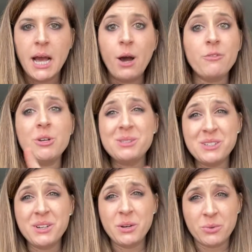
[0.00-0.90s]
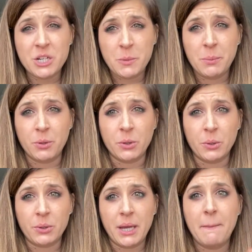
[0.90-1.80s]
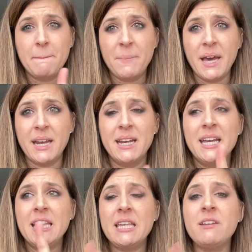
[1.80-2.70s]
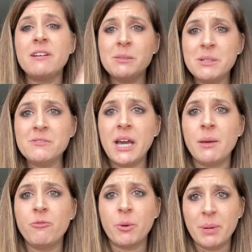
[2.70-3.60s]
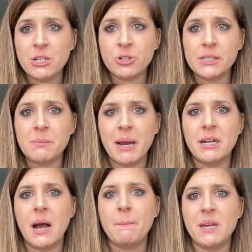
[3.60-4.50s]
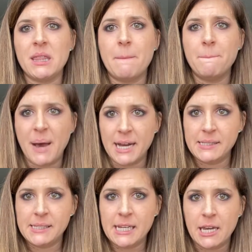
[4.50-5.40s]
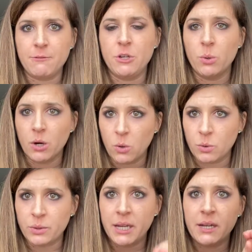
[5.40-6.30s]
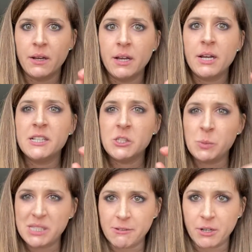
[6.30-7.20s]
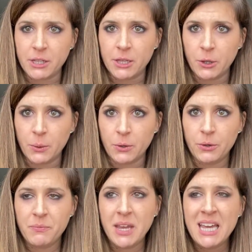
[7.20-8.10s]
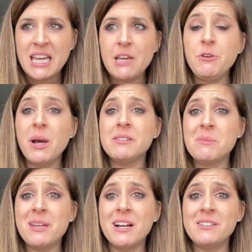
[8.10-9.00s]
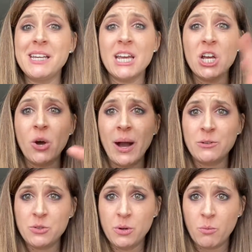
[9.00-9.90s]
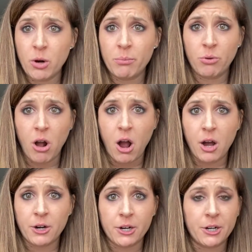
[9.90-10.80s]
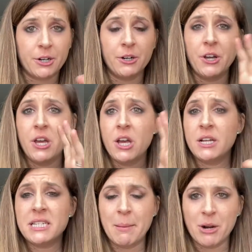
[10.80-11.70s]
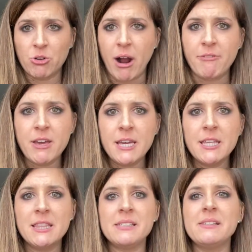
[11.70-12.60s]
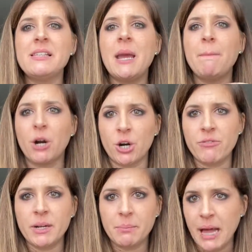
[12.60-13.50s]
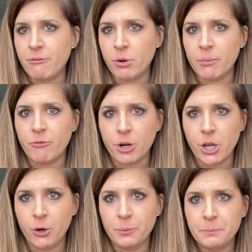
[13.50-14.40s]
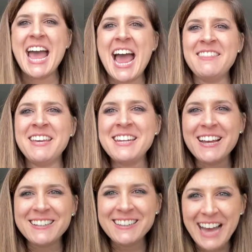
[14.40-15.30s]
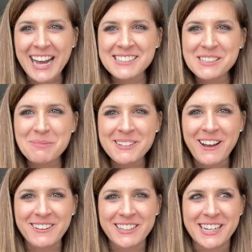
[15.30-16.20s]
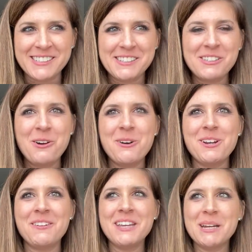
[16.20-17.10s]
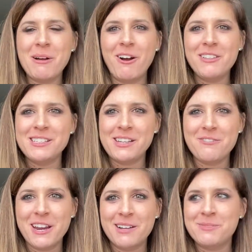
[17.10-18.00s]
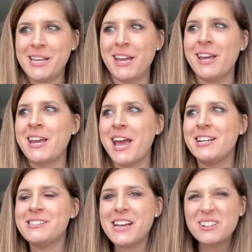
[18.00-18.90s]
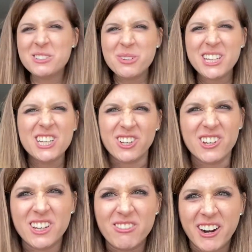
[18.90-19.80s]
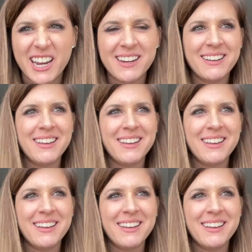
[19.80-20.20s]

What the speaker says: However, you still can reach people locally, but the investment of time for Pinterest might not be the best if you are only specifically local. If you have something else that can go out to a more broader demographic, then this is a perfect platform for you. And then last but not least, so you're thinking about all this stuff that I'm saying and it sounds really good, right?